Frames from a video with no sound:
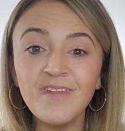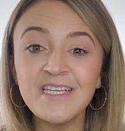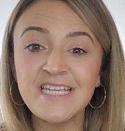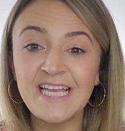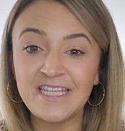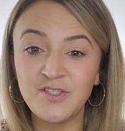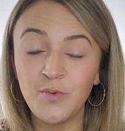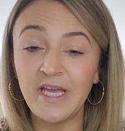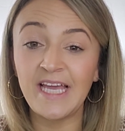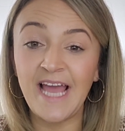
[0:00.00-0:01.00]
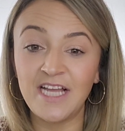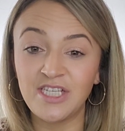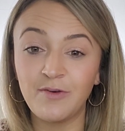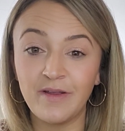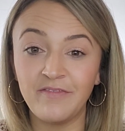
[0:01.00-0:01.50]
to doing a cash
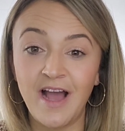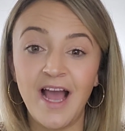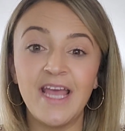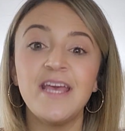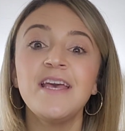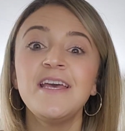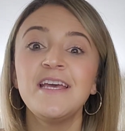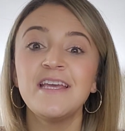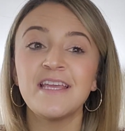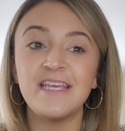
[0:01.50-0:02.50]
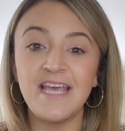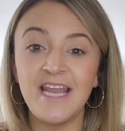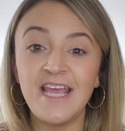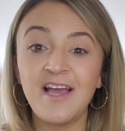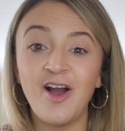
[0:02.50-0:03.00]
out refi,
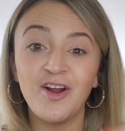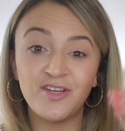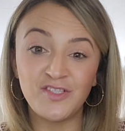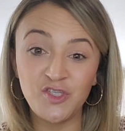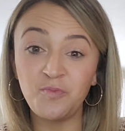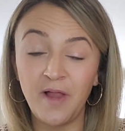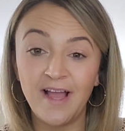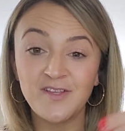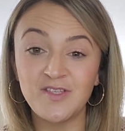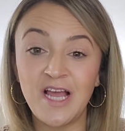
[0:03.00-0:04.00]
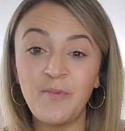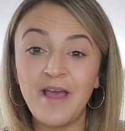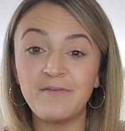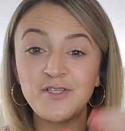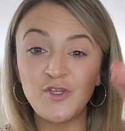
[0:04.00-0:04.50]
getting our duplex. So now we
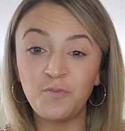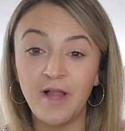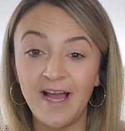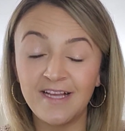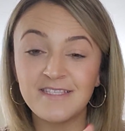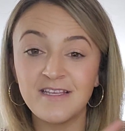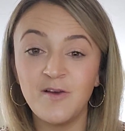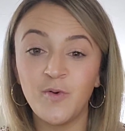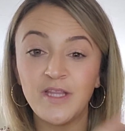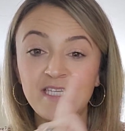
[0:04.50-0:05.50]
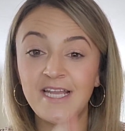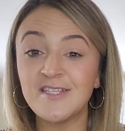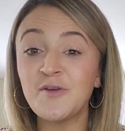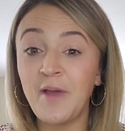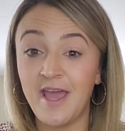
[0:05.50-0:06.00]
have a duplex where the
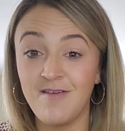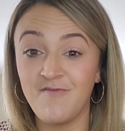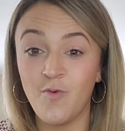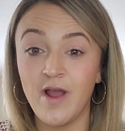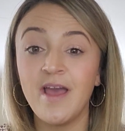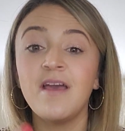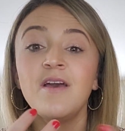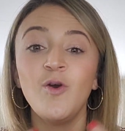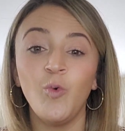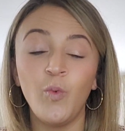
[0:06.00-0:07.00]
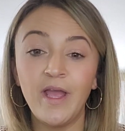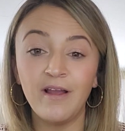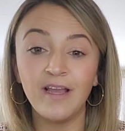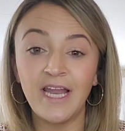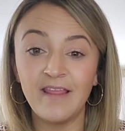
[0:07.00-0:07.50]
tenants are paying for it. We
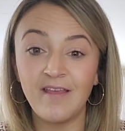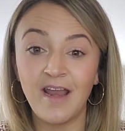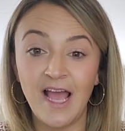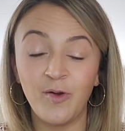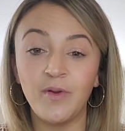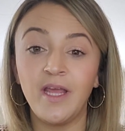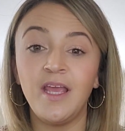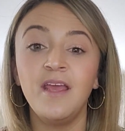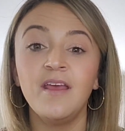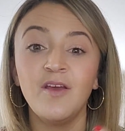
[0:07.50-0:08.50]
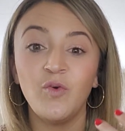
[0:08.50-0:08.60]
are getting that equity,